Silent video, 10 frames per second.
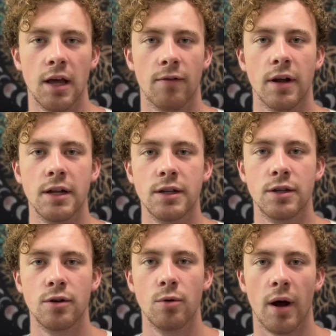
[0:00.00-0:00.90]
If I need
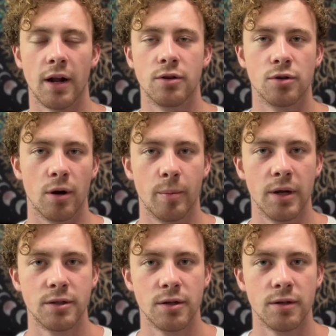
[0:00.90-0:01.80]
to, I can draw
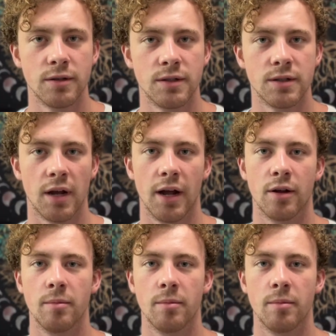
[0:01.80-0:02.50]
pictures, I can